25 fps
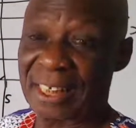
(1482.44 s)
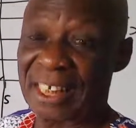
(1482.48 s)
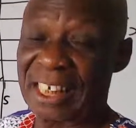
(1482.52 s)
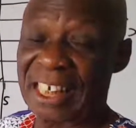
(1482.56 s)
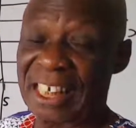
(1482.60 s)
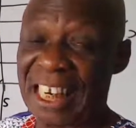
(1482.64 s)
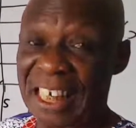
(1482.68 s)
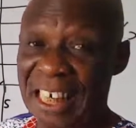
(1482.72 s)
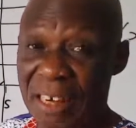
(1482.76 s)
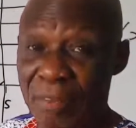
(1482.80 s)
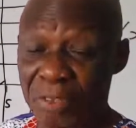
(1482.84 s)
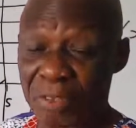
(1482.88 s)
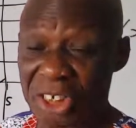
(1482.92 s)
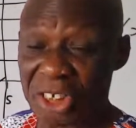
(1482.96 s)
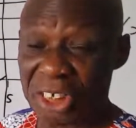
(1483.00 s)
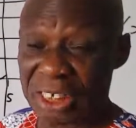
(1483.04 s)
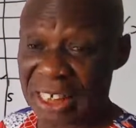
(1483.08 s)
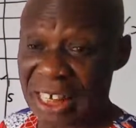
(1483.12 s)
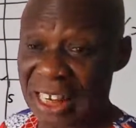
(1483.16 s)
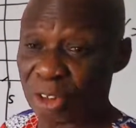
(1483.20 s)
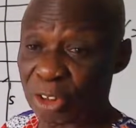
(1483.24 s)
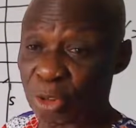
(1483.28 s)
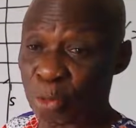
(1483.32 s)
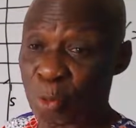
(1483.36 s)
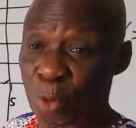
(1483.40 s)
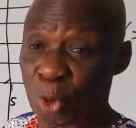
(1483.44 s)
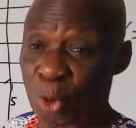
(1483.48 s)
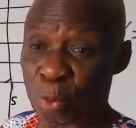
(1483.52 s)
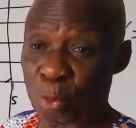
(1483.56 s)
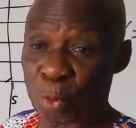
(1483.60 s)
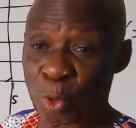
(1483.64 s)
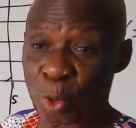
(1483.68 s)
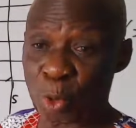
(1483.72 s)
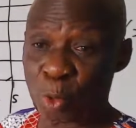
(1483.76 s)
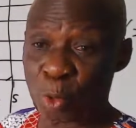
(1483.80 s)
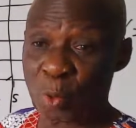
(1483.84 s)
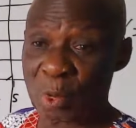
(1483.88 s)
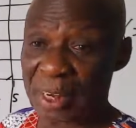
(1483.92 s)
Your graph sheet has small
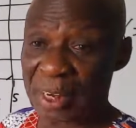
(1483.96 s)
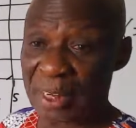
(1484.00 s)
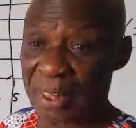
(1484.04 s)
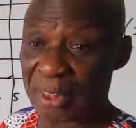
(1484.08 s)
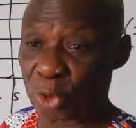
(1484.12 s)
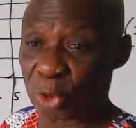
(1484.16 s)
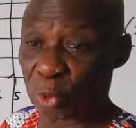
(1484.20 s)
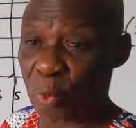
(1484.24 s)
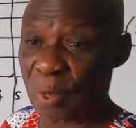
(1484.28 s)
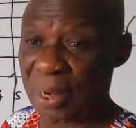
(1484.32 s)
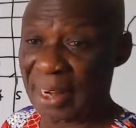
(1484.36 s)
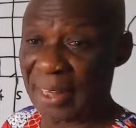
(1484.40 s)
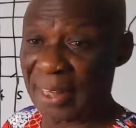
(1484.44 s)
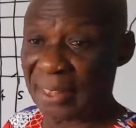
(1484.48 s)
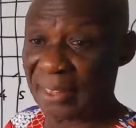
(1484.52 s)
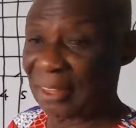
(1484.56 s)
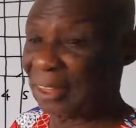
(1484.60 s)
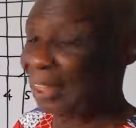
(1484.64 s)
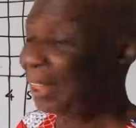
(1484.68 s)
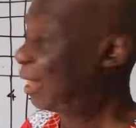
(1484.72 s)
squares.